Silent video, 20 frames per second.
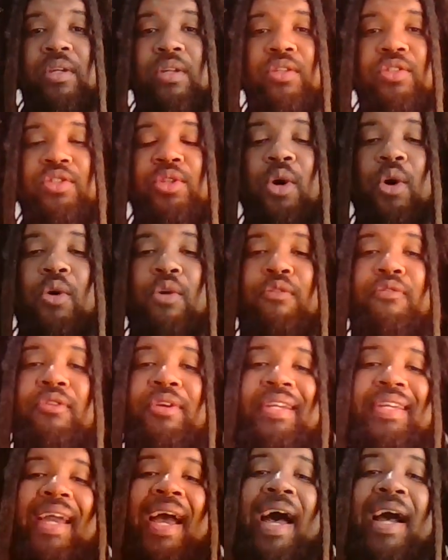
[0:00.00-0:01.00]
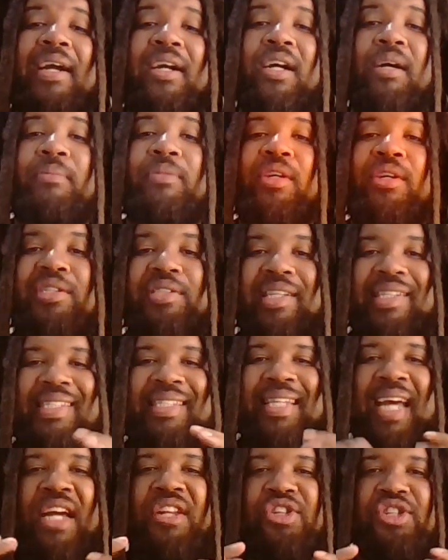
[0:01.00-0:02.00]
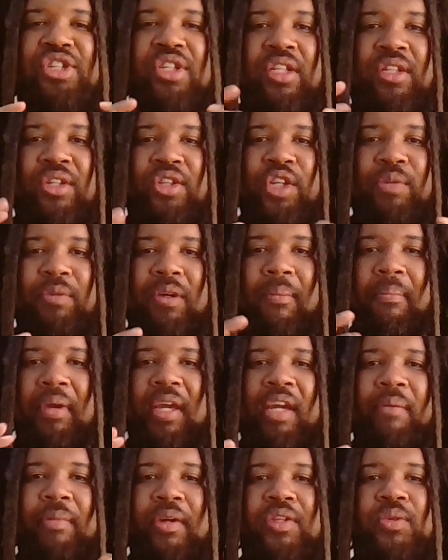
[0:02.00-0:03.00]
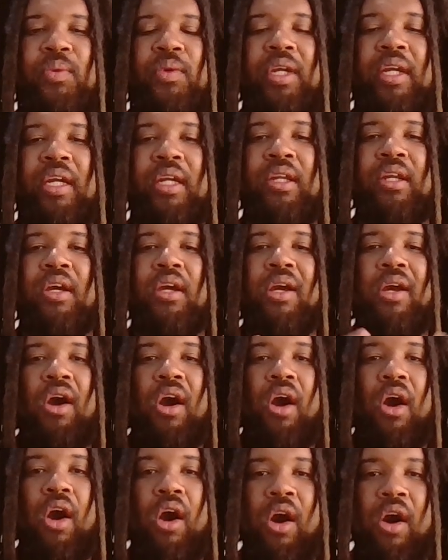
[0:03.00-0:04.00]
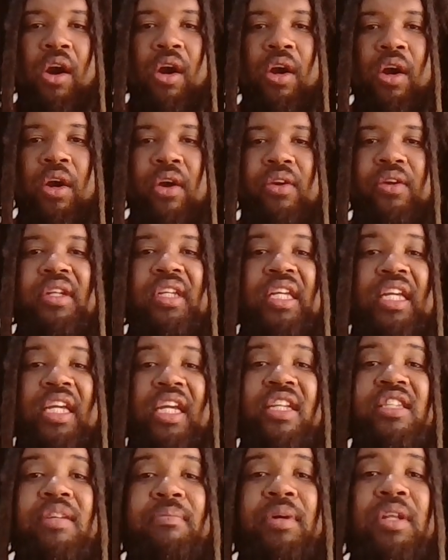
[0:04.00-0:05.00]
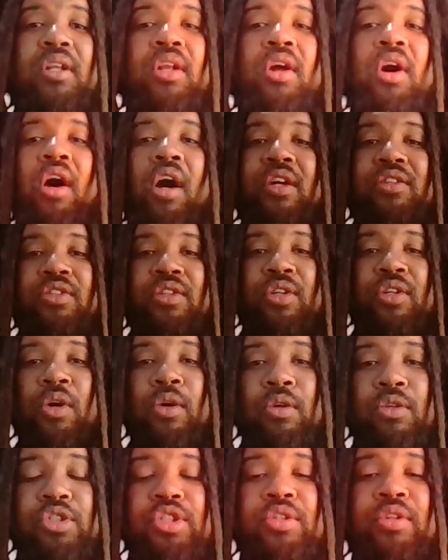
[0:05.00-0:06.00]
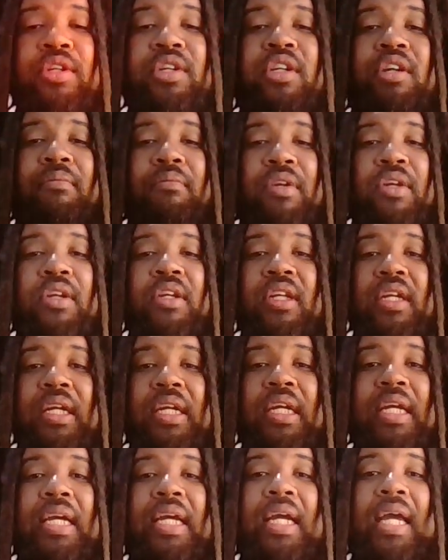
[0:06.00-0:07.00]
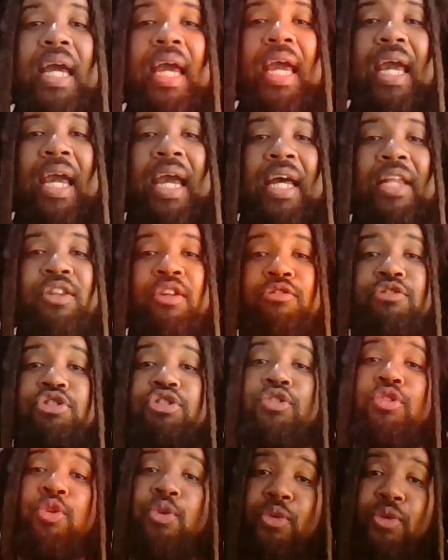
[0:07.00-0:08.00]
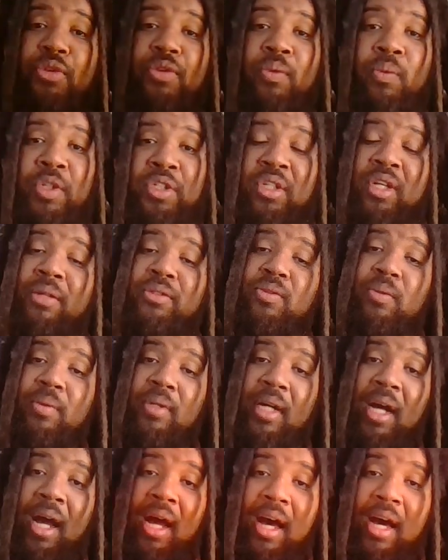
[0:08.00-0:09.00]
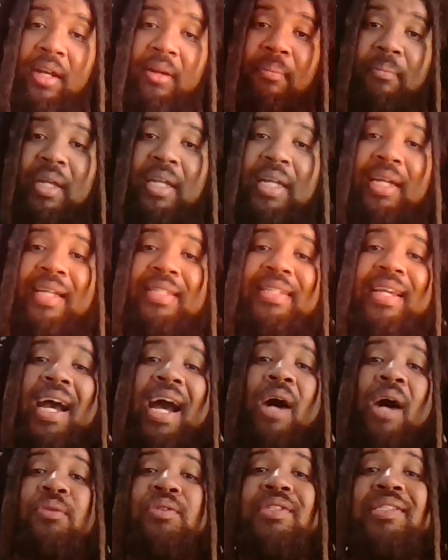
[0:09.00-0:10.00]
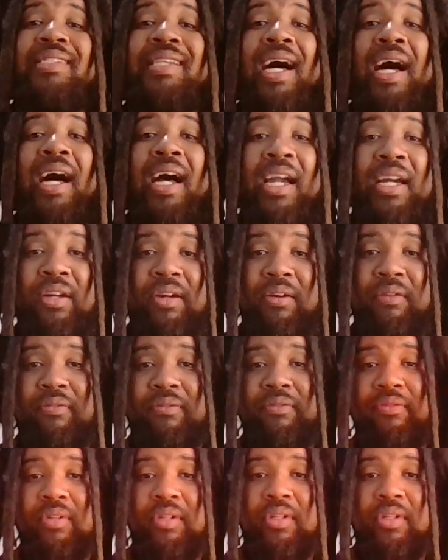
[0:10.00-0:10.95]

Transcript: So for Jacob, there's this tension in the human being between our need to belong to culture and community and the truth, which comes from God, meaning it's outside of